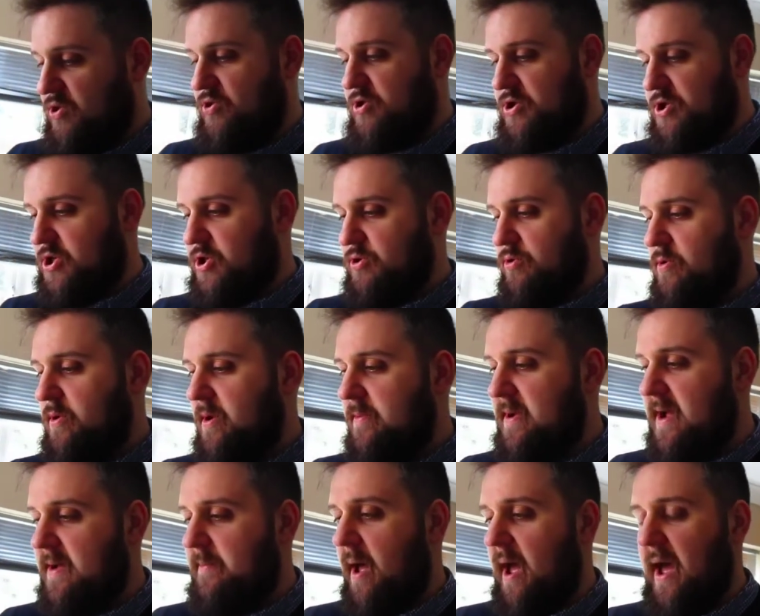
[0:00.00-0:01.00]
just threw in
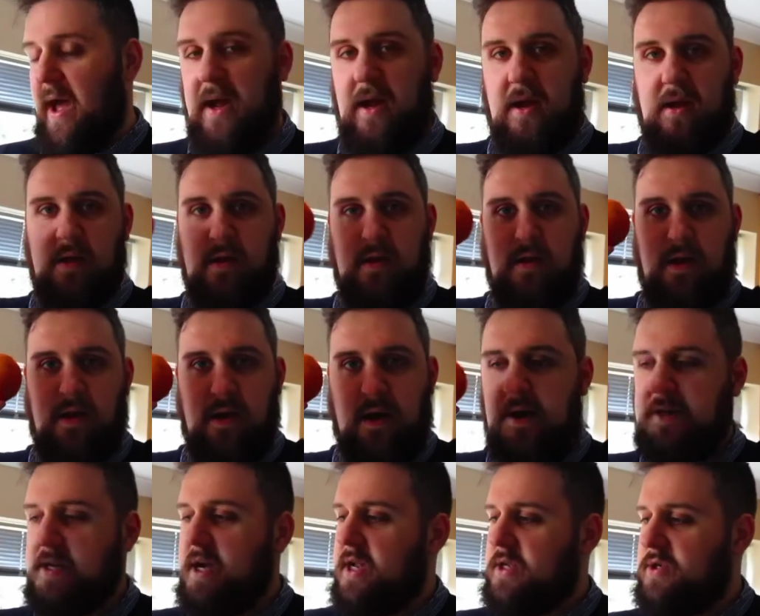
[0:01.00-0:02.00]
my bag
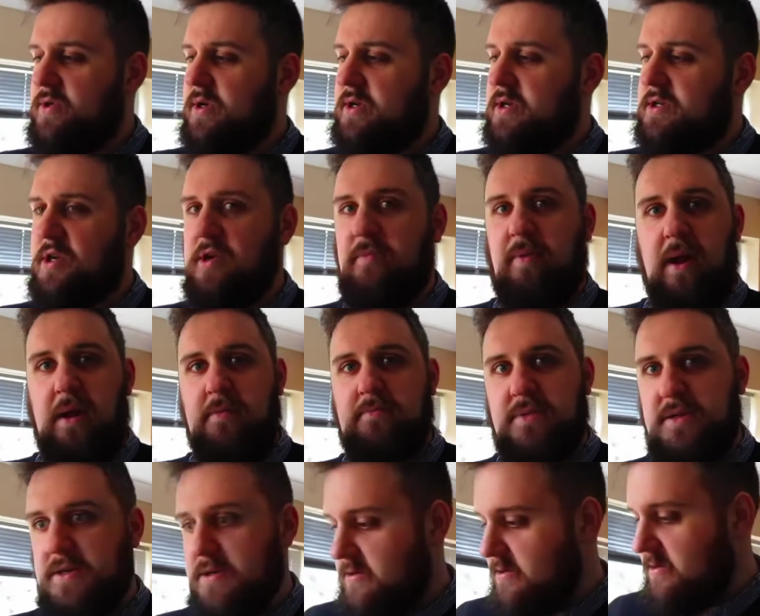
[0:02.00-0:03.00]
a tangerine and two
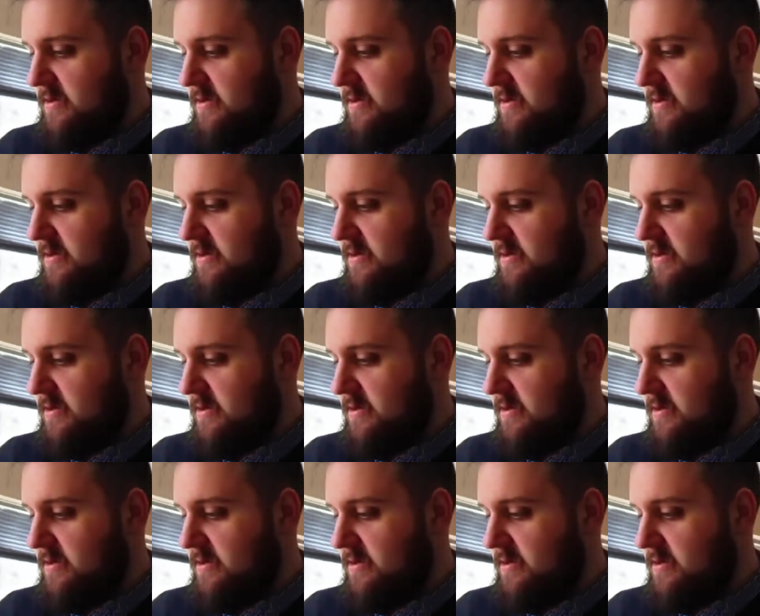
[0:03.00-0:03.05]
plums.